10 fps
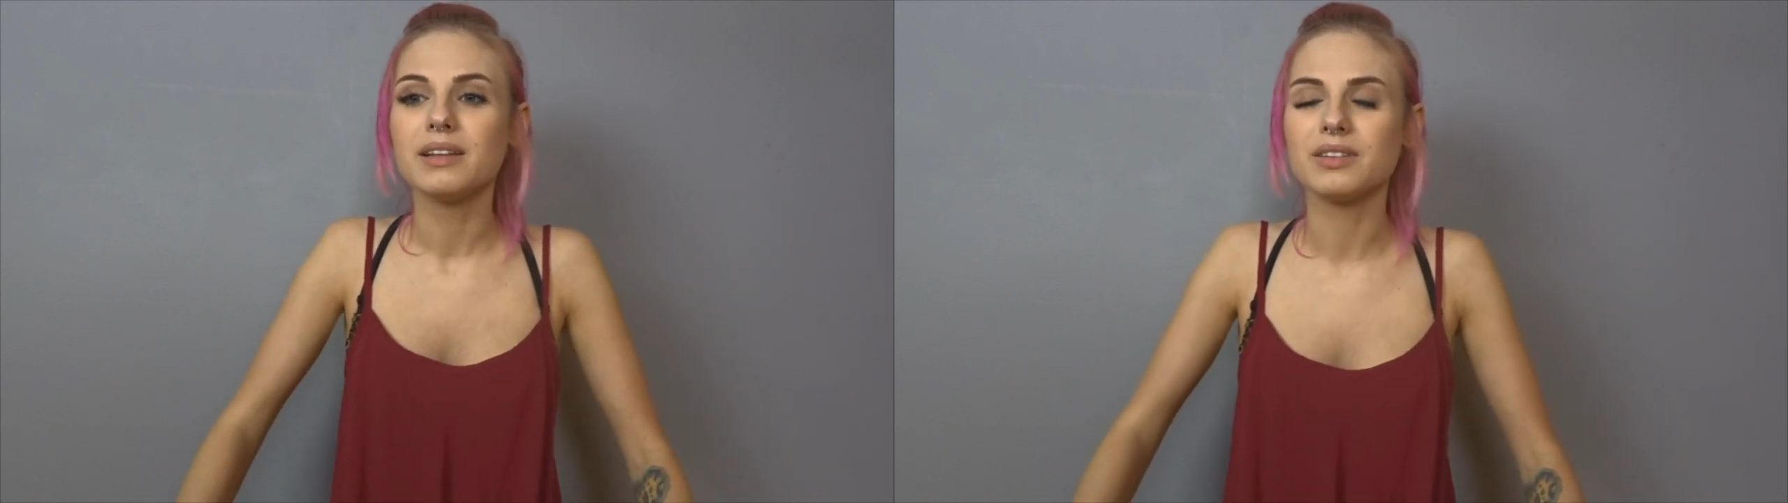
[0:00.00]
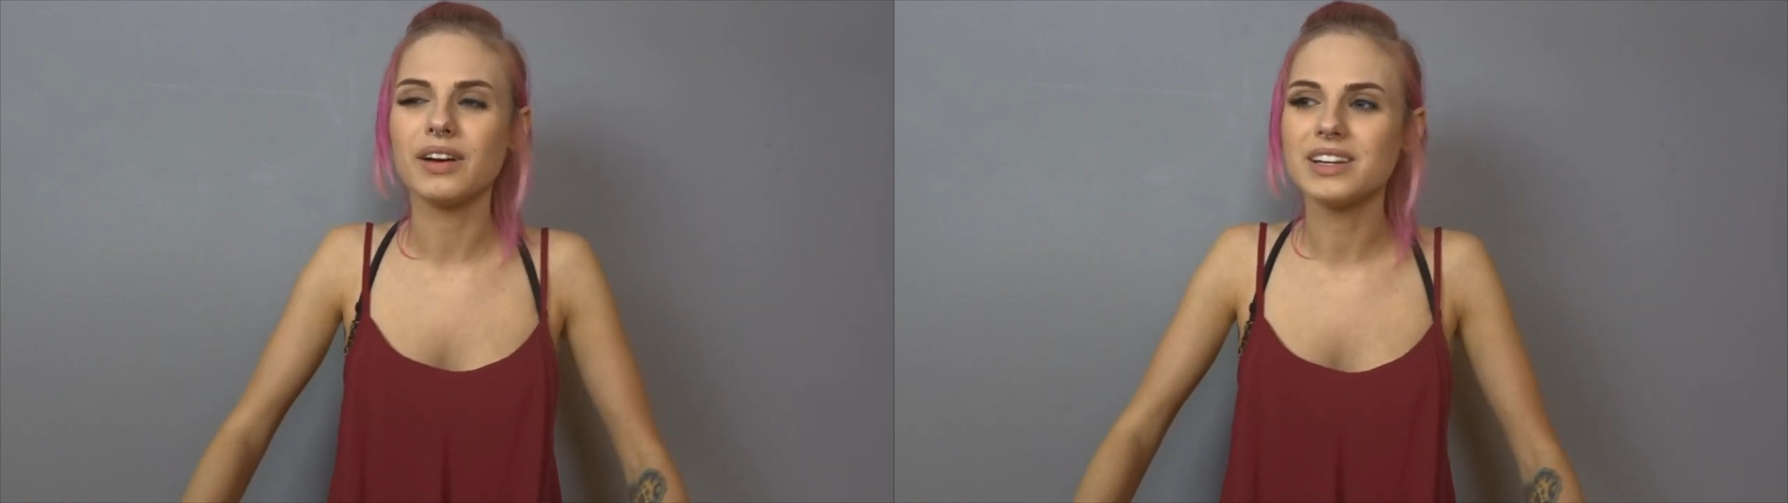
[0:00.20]

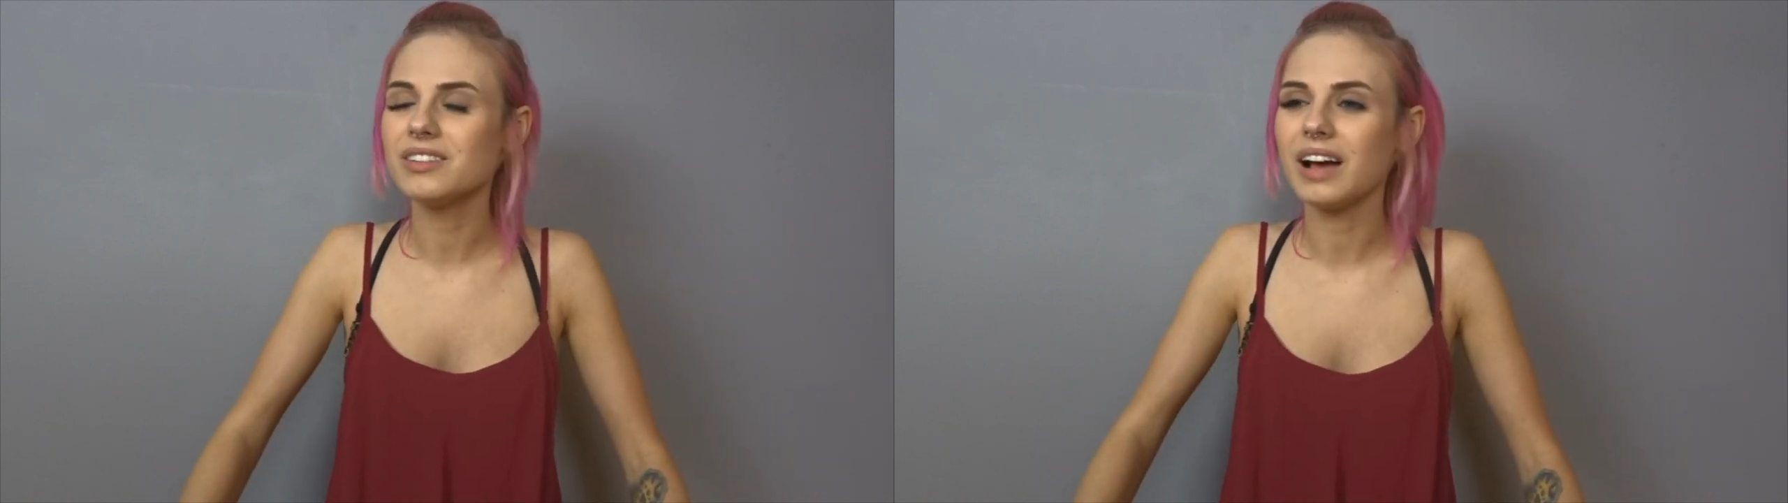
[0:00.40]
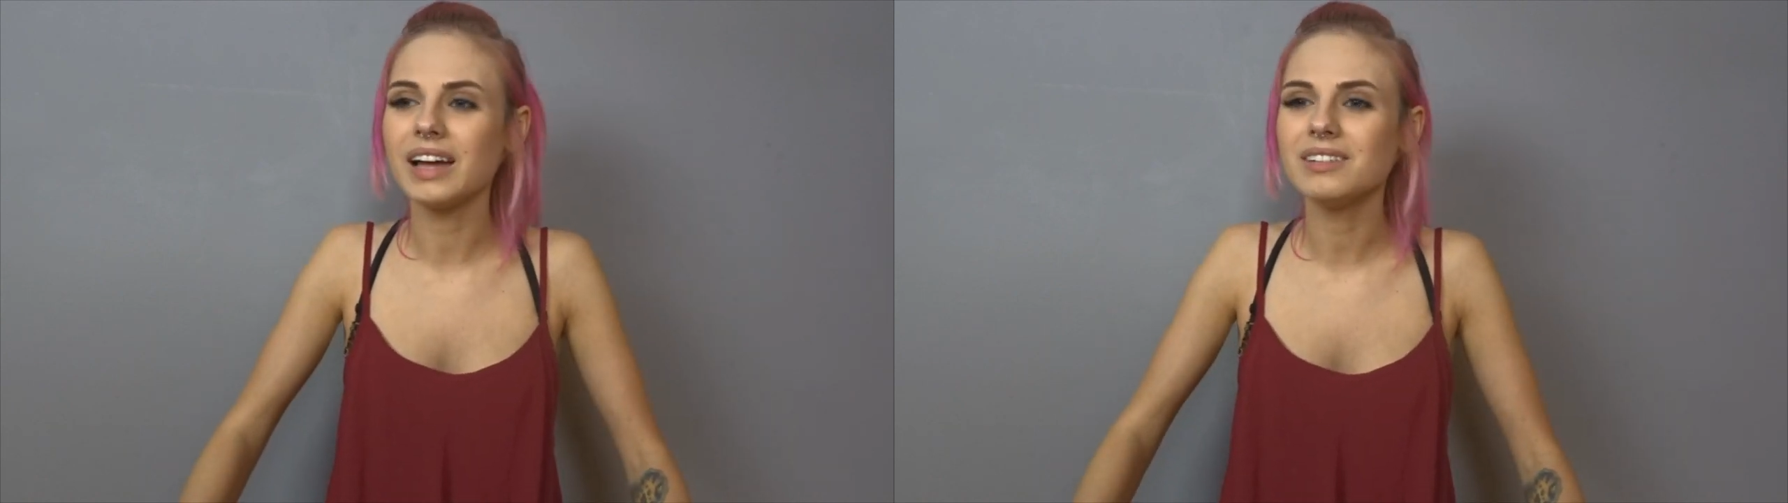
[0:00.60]
So I
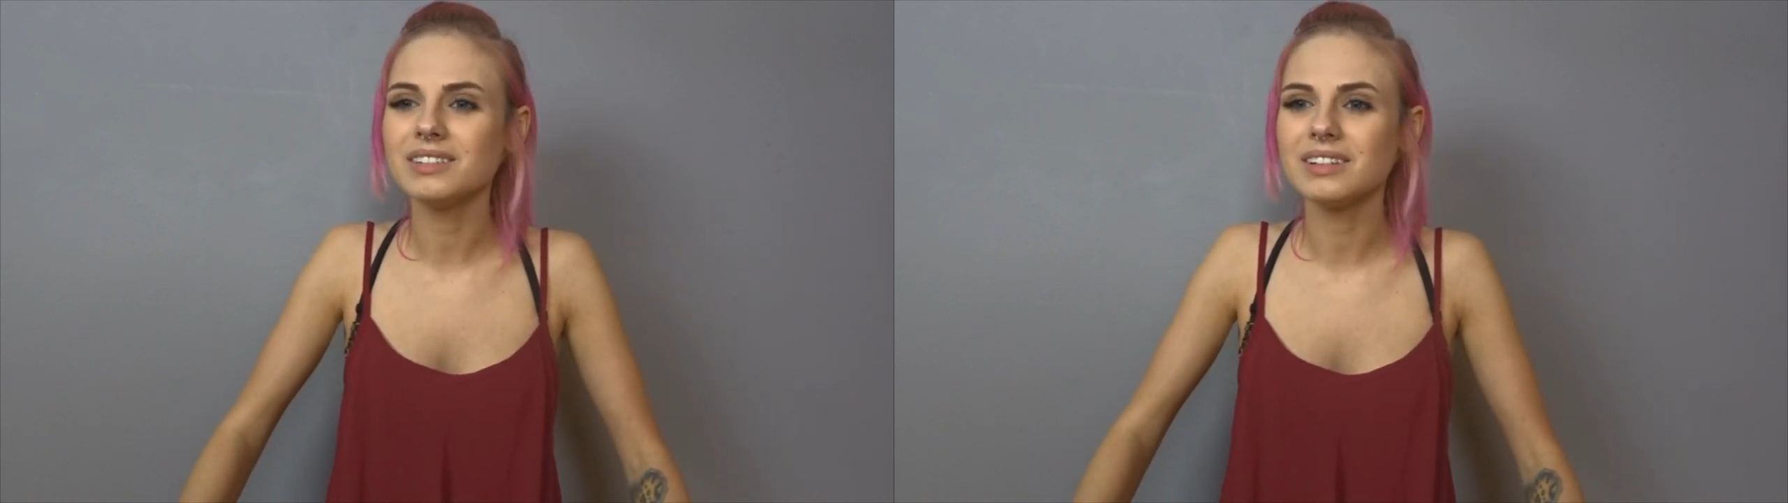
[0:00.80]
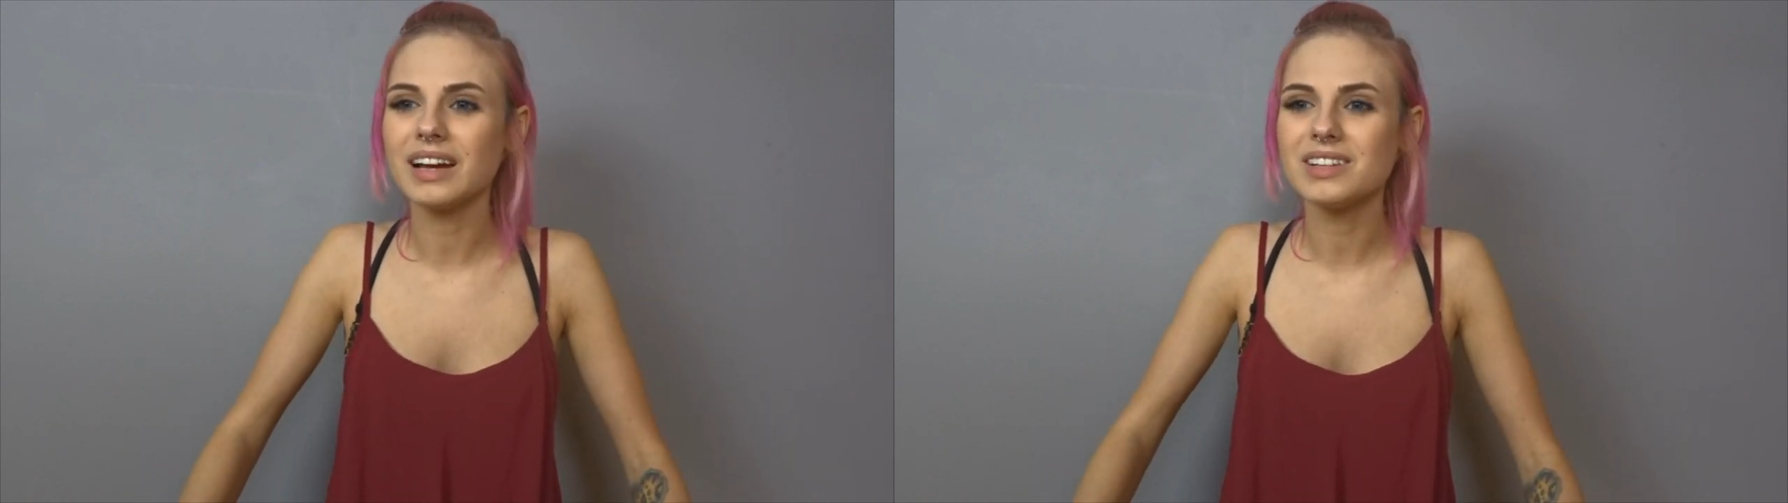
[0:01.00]

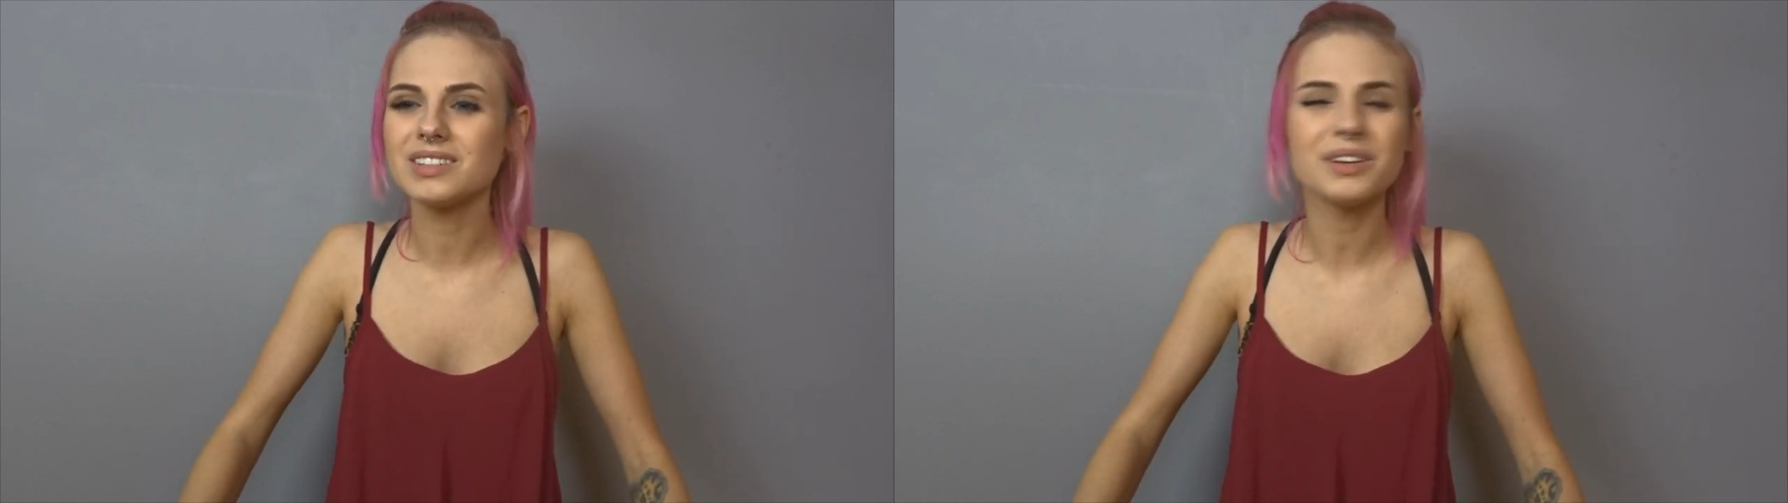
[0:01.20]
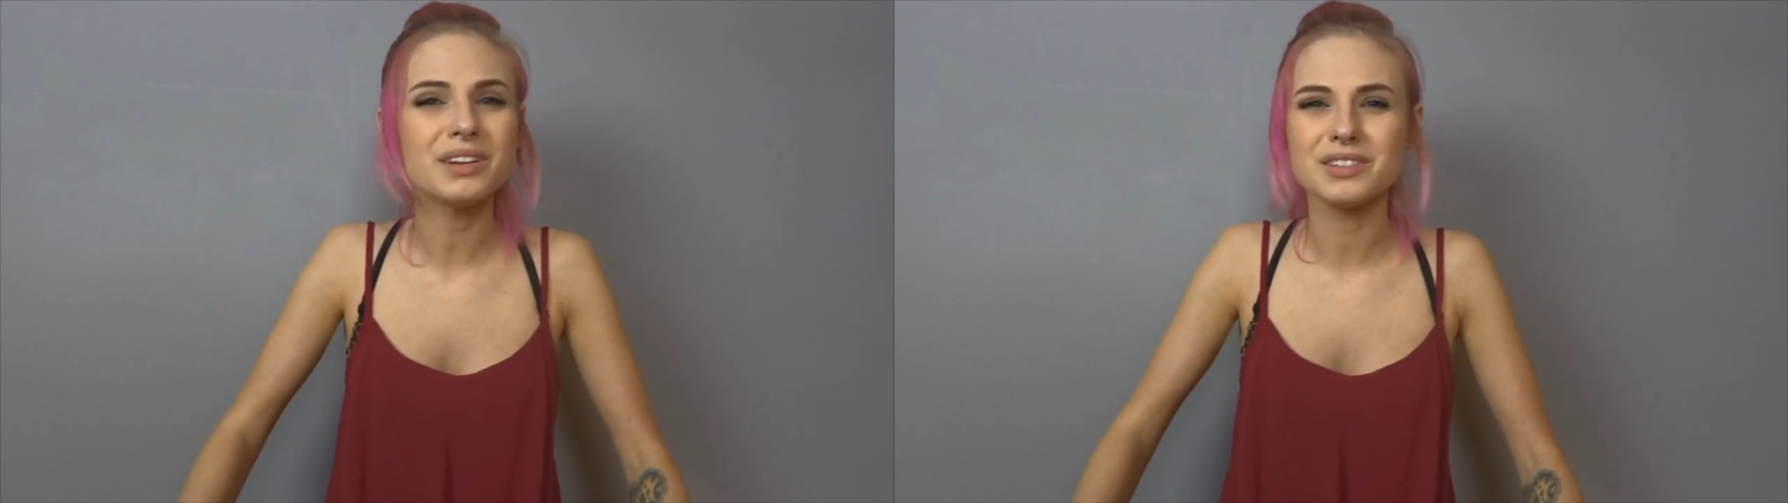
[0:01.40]
just
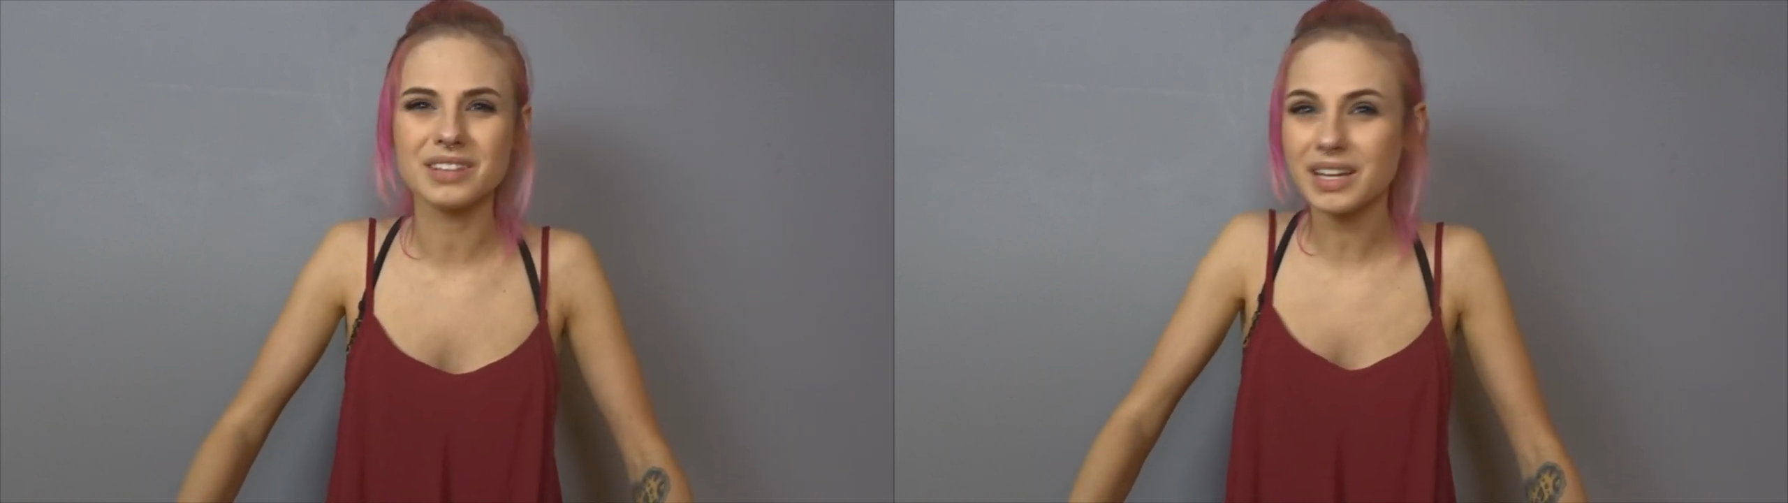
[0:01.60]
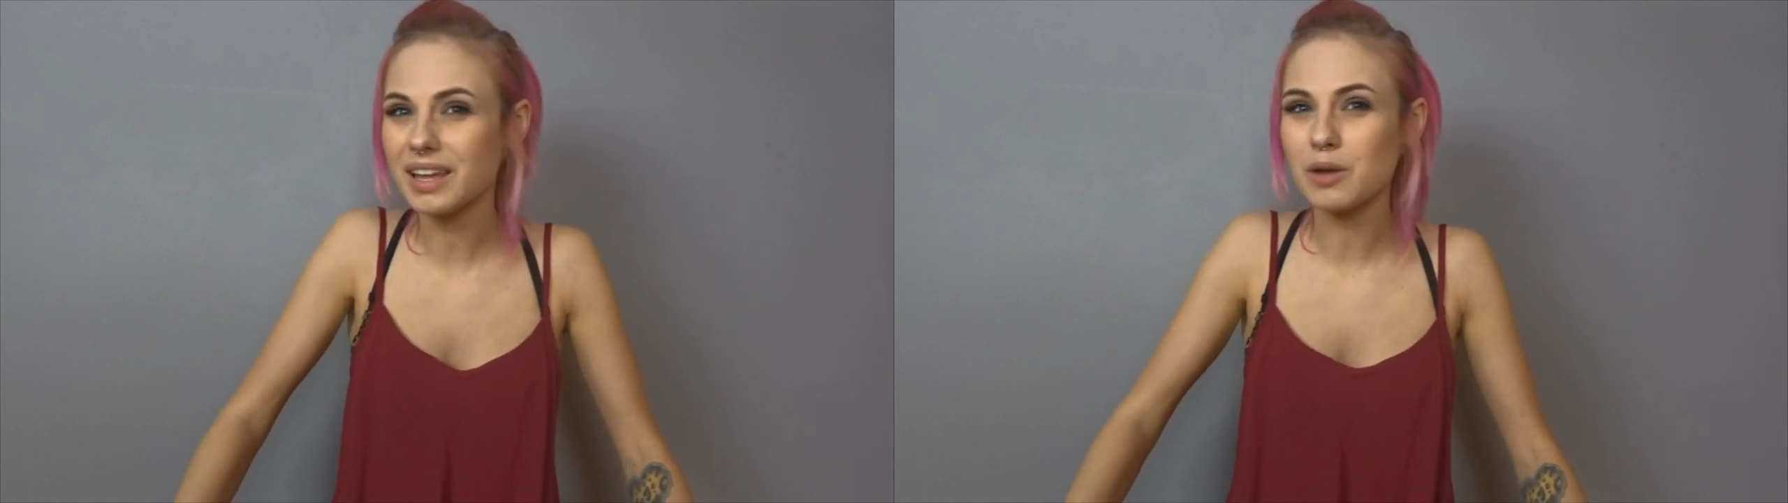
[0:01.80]
don't
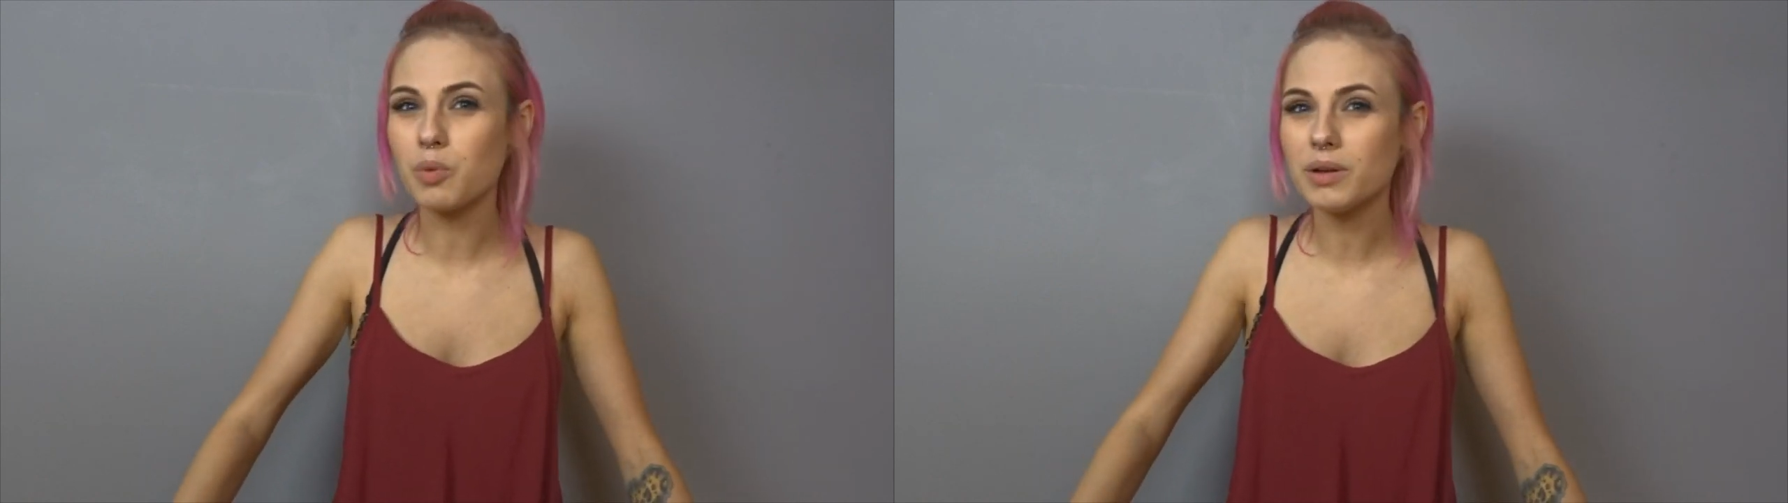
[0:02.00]
understand, like,